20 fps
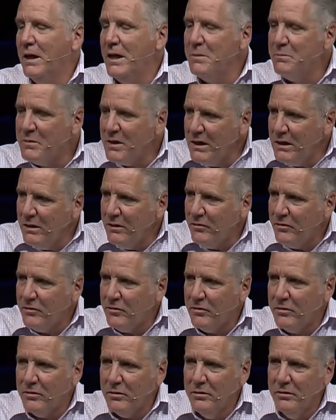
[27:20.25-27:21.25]

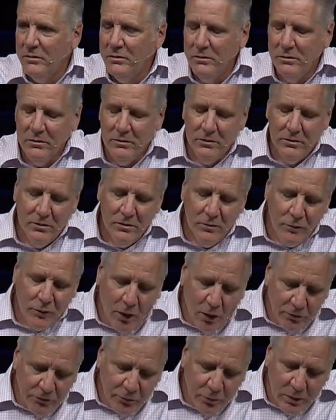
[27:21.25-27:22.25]
emptiness,
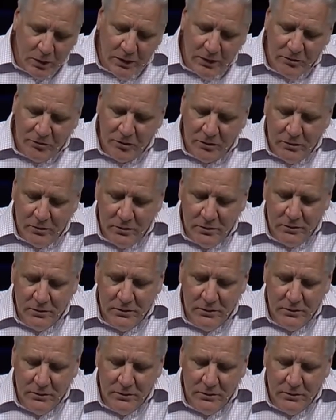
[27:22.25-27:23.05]
false religion,